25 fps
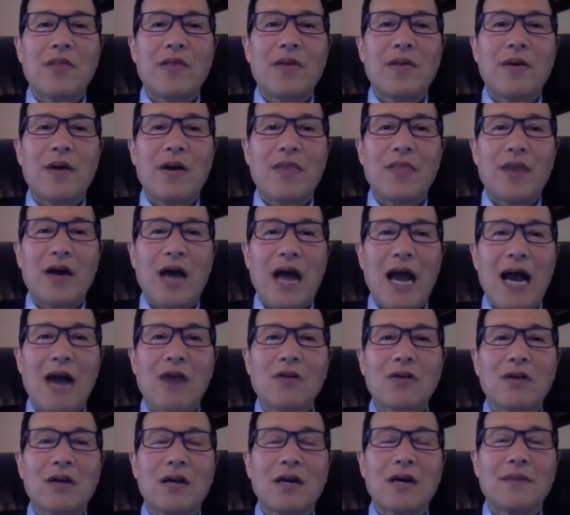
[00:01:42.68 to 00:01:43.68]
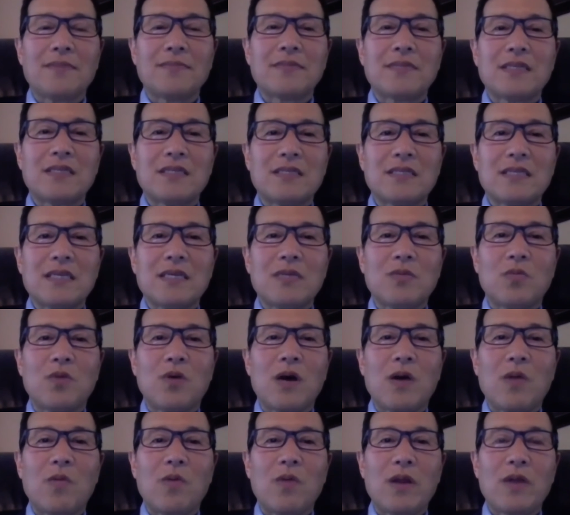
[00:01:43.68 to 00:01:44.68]
the outcome to see
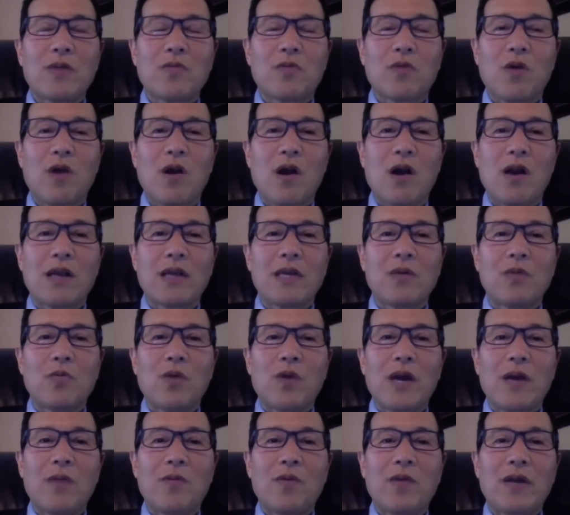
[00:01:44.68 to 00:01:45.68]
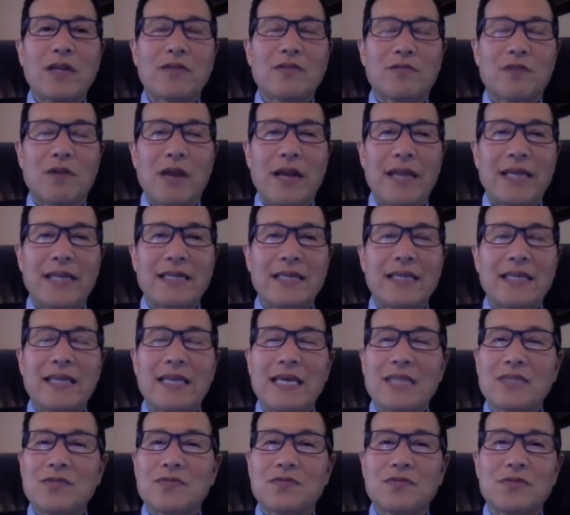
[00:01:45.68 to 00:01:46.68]
what went wrong and what went right. And
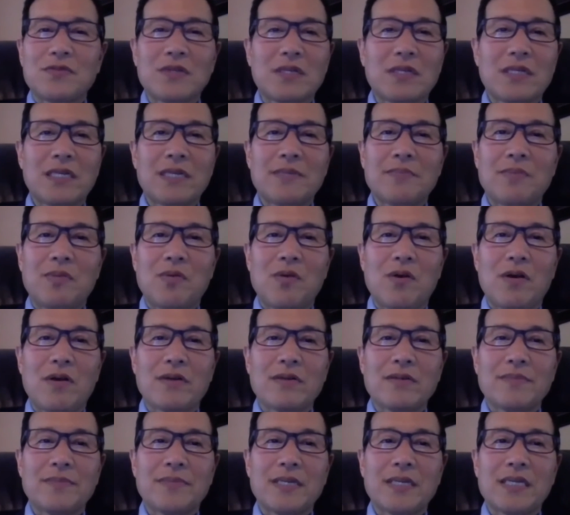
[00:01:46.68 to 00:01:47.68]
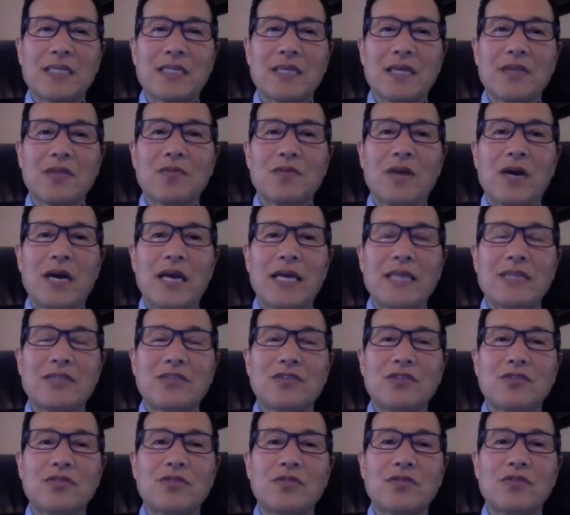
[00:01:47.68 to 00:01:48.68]
that's really important, because otherwise
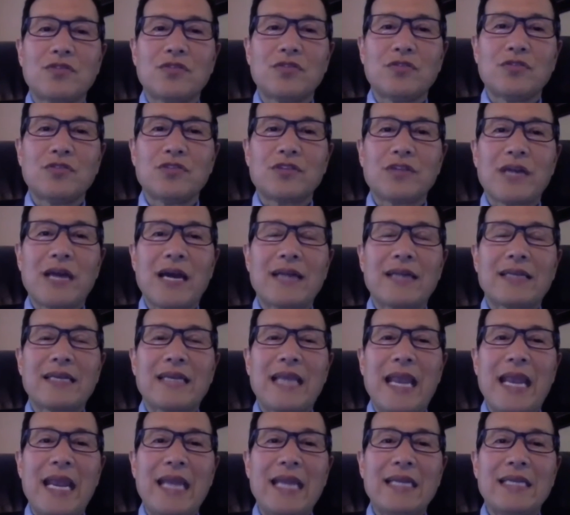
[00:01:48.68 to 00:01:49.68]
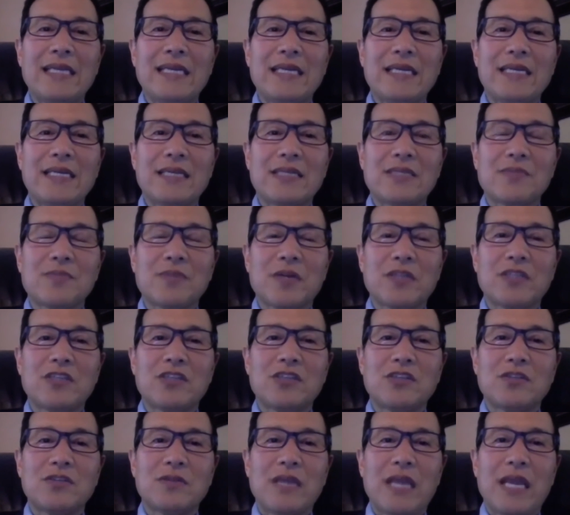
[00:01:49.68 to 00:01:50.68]
you're not gaining as much
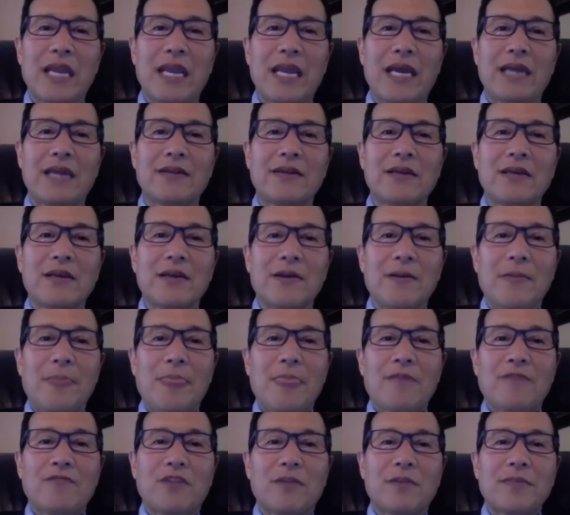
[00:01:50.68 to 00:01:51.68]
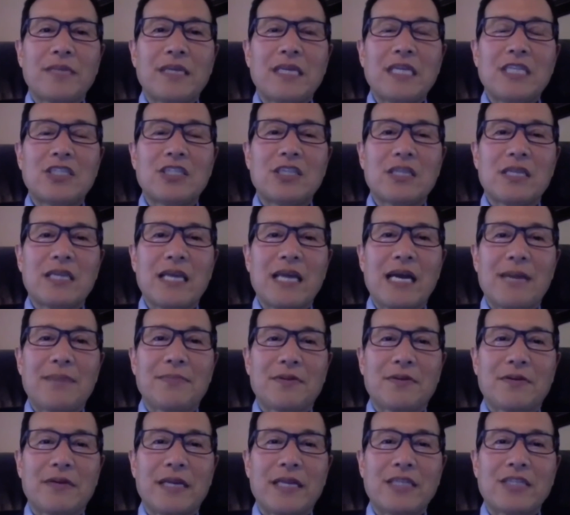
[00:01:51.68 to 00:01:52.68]
as you can from each of the
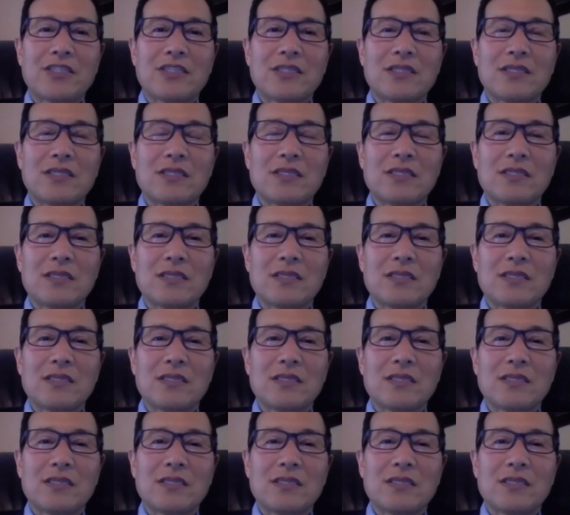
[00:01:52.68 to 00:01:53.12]
operations.